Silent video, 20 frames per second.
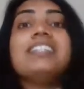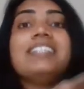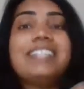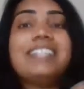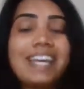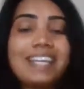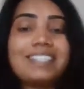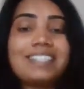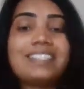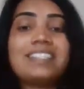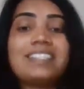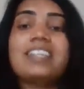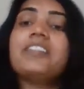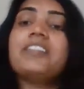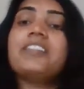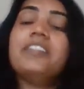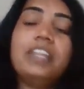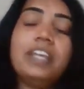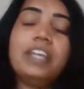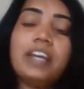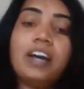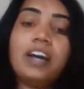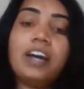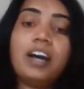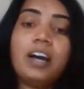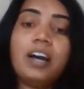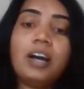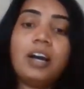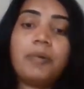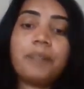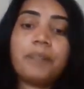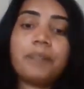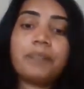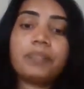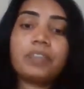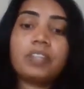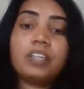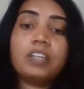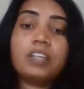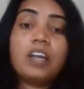Yes, there are.
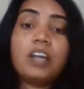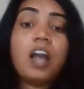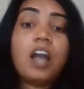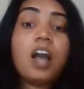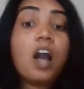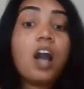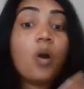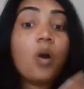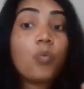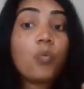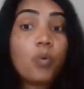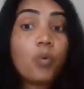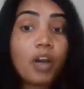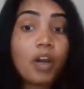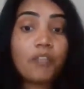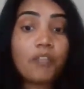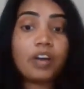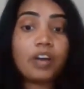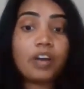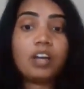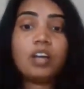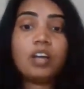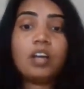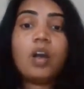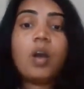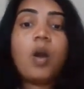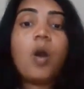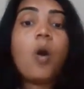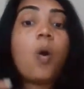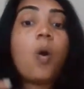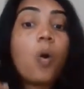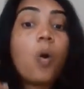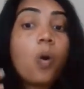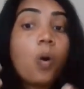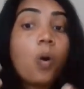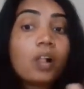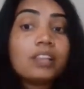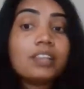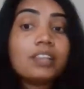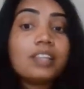However,
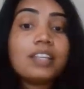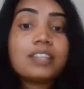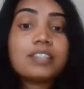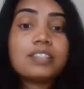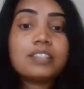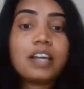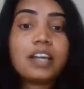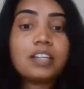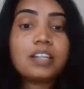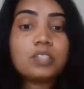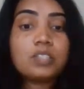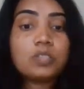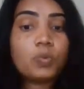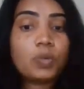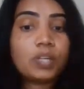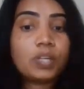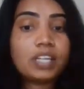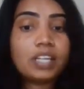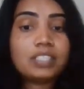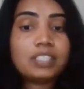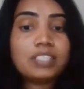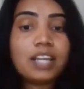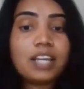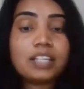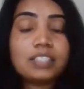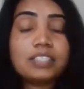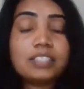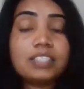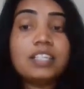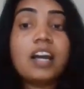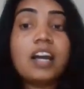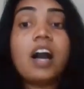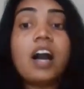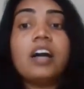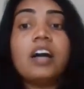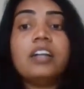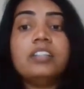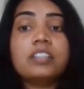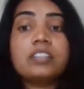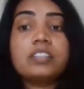all these studies were conducted
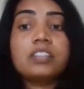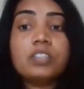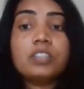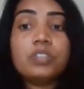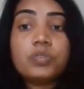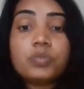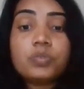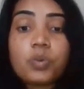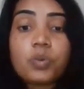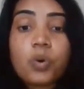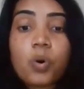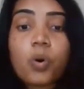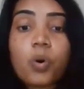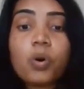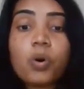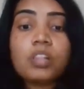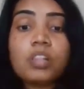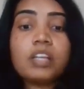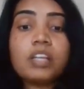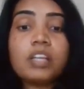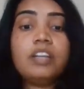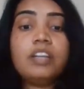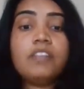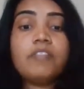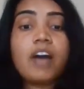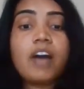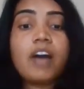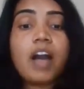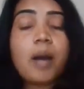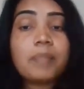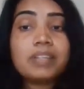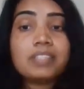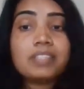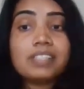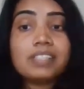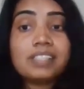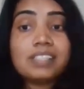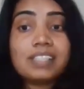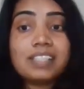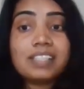under controlled
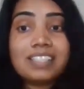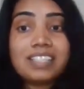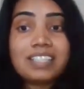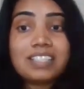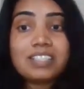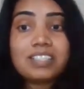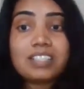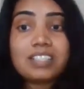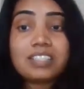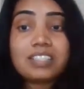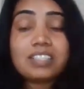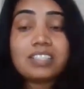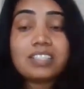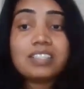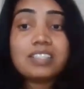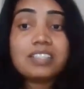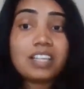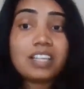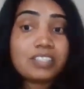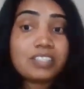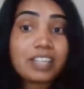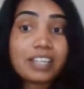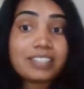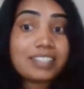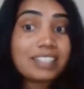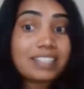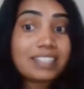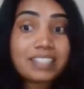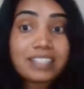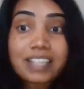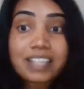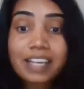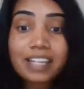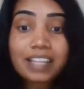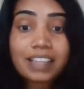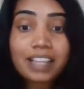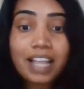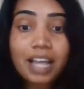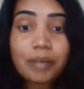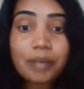environmental conditions such as
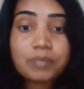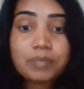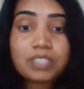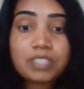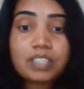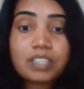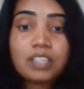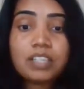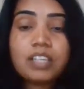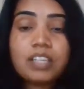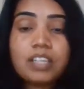inside labs.